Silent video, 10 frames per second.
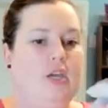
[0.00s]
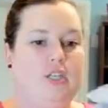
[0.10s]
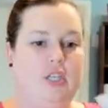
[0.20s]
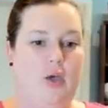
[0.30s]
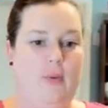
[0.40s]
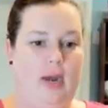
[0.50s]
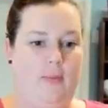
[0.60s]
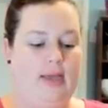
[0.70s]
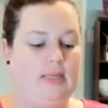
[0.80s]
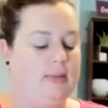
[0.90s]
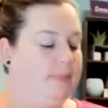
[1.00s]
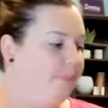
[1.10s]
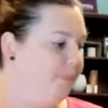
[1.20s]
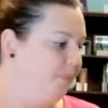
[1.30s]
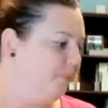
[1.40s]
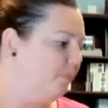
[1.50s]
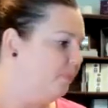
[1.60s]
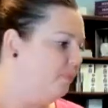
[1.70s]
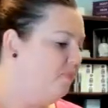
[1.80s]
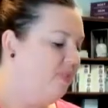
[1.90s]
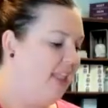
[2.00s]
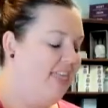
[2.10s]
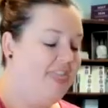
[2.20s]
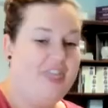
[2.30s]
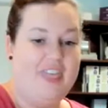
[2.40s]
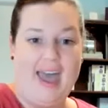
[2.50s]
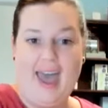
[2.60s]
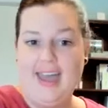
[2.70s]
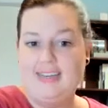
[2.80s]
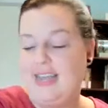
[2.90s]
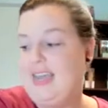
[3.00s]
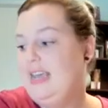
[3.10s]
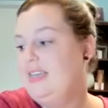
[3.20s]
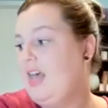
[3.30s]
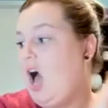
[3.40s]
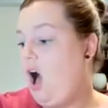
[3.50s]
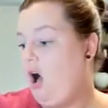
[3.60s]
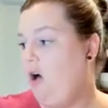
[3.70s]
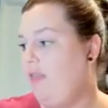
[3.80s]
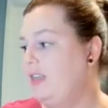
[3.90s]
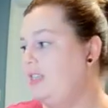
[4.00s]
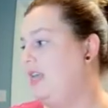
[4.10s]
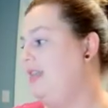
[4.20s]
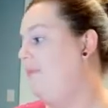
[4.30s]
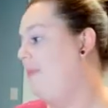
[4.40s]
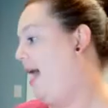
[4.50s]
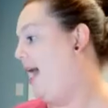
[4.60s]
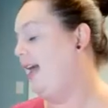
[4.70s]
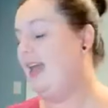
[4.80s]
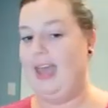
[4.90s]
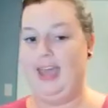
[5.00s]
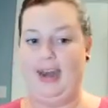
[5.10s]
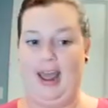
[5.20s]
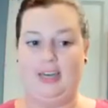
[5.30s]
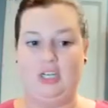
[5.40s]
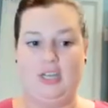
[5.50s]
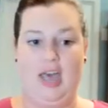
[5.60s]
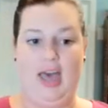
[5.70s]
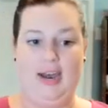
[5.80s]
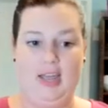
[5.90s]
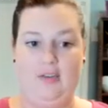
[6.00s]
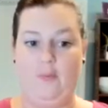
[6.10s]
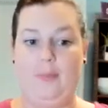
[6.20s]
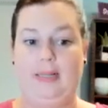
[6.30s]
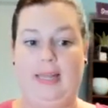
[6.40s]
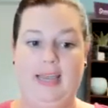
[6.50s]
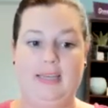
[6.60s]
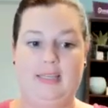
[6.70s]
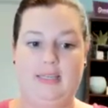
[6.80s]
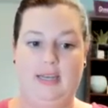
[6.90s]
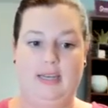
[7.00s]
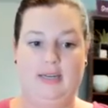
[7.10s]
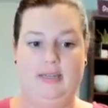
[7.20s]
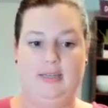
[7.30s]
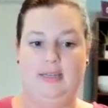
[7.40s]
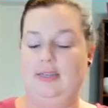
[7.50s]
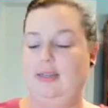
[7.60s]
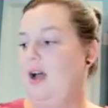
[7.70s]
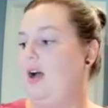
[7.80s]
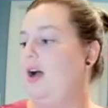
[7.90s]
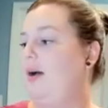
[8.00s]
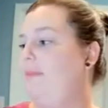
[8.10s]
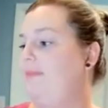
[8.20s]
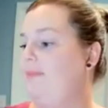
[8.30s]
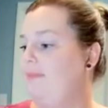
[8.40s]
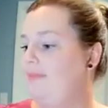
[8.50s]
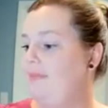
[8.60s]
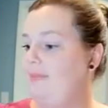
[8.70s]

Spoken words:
So anyways, that is all that's in the bag, and I just kind of placed it around